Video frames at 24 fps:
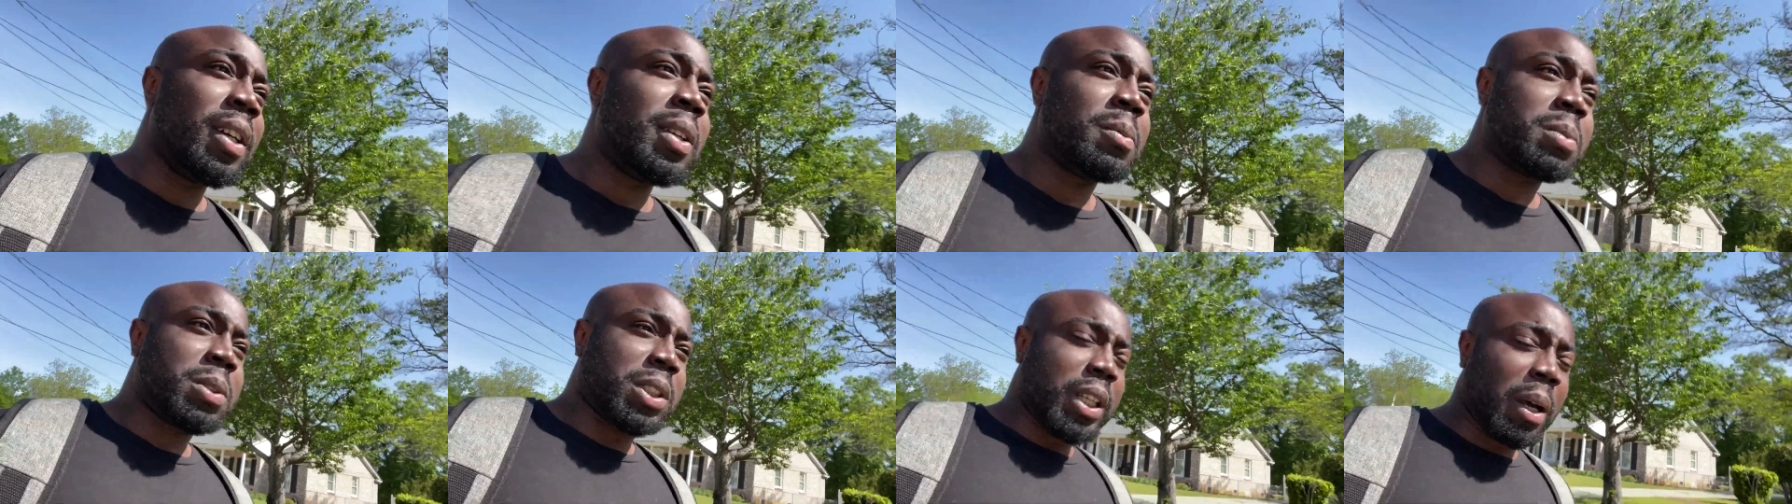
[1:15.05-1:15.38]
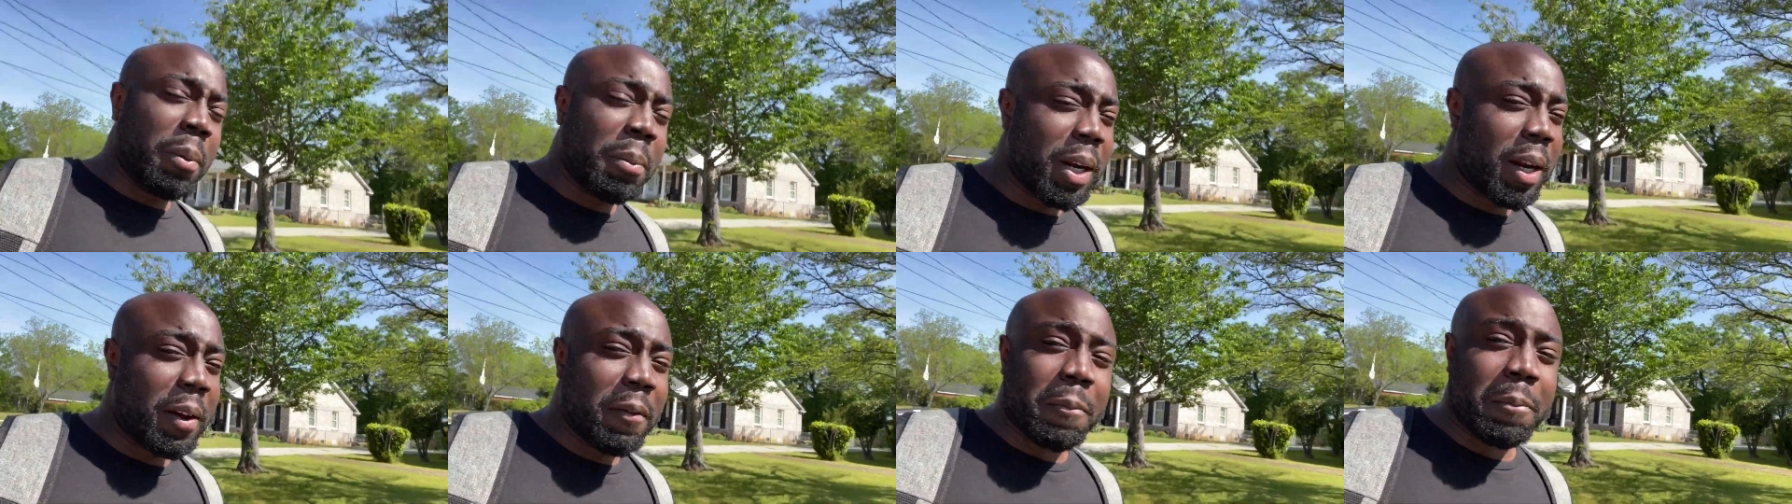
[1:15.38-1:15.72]

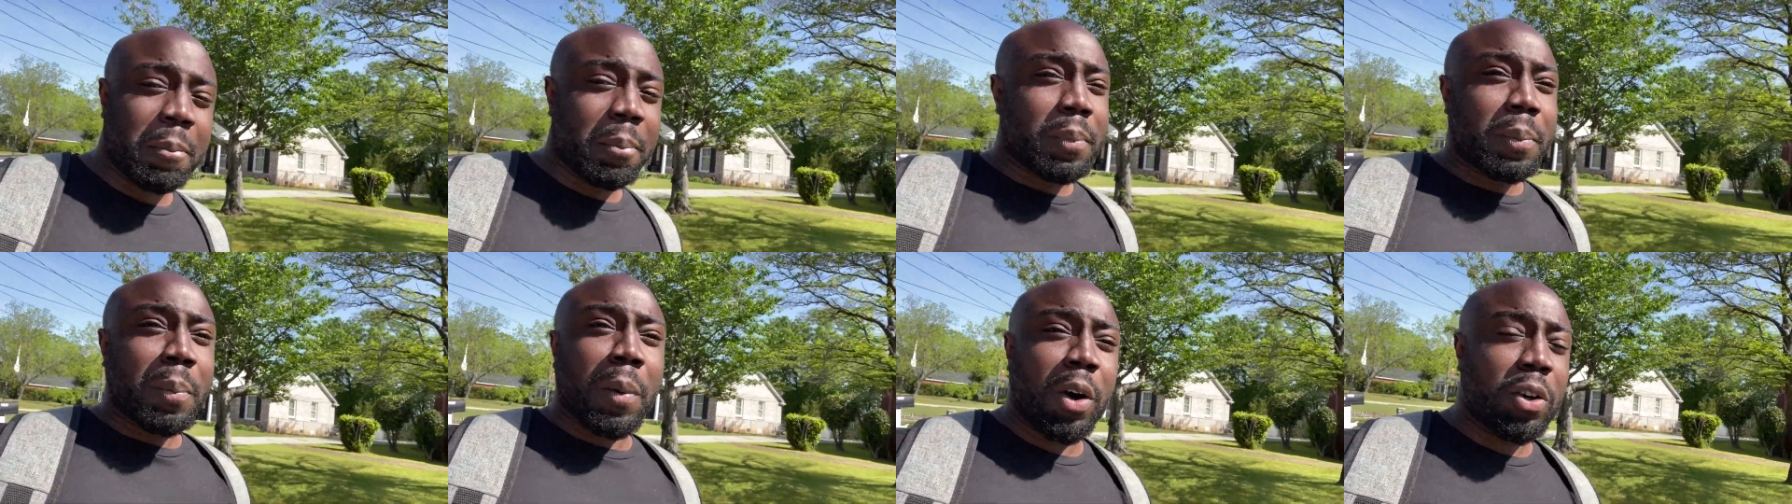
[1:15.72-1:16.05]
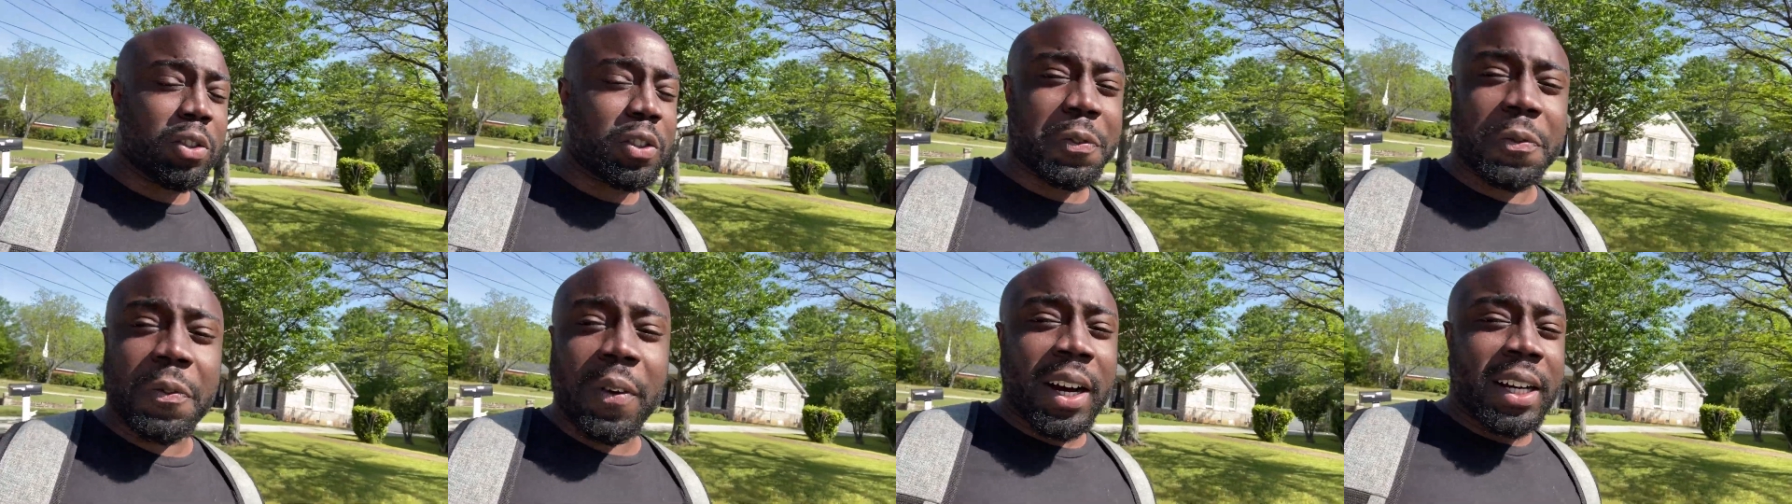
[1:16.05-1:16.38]
Some of the
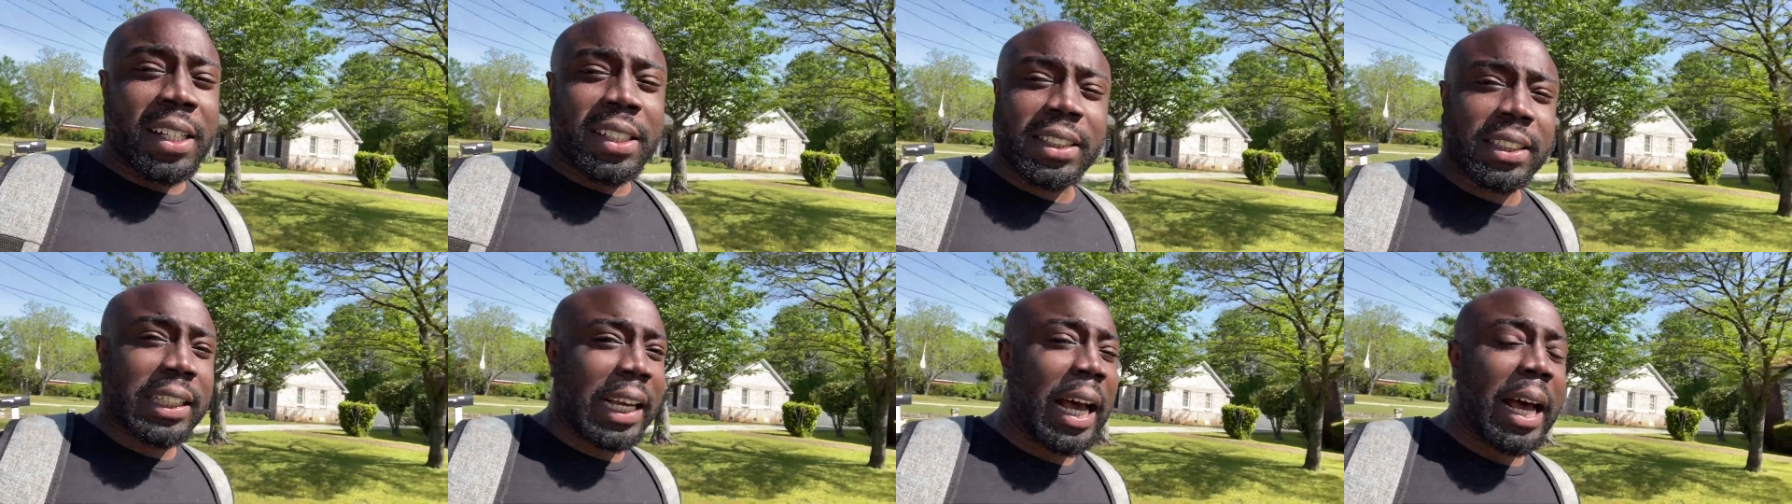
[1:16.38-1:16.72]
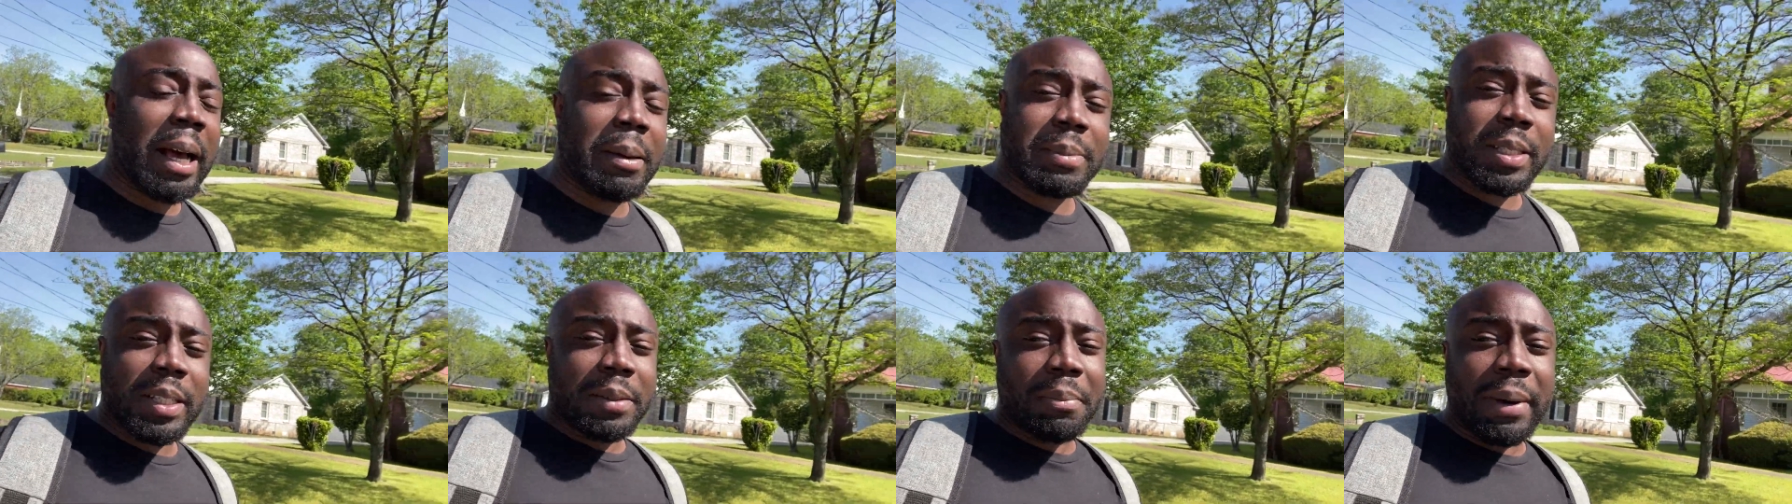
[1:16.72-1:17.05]
most fun
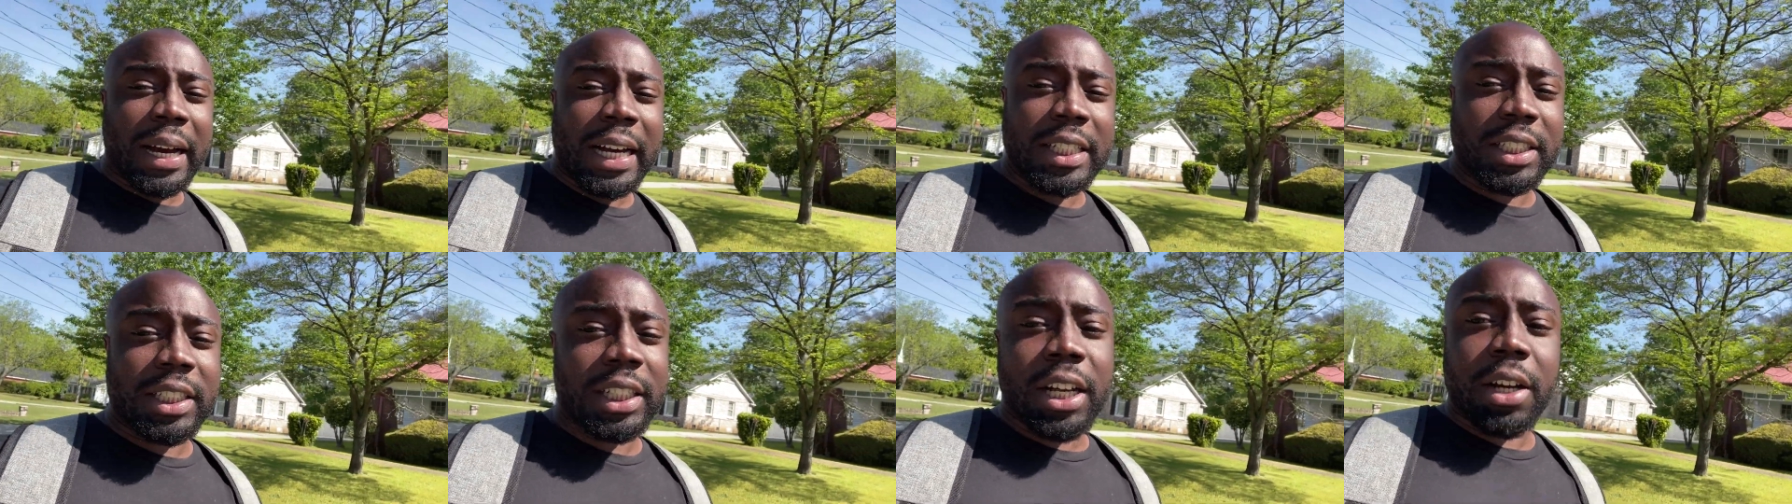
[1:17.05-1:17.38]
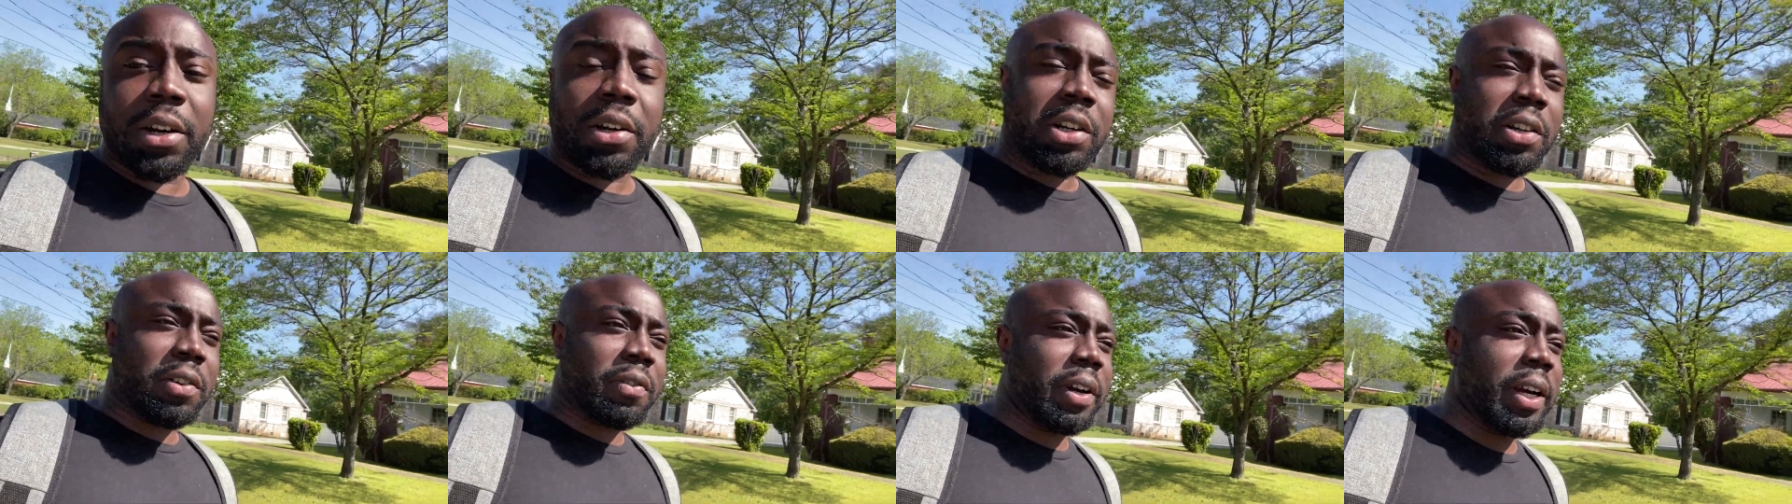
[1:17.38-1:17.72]
times of my
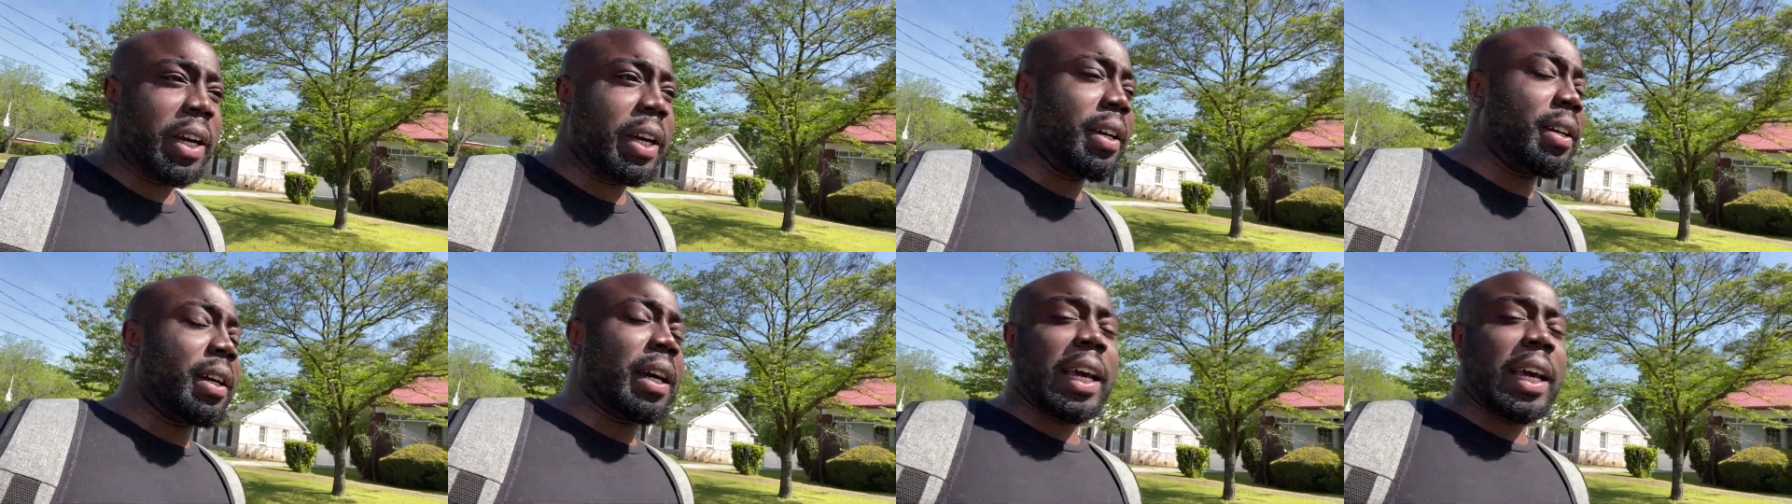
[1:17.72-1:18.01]
jail career.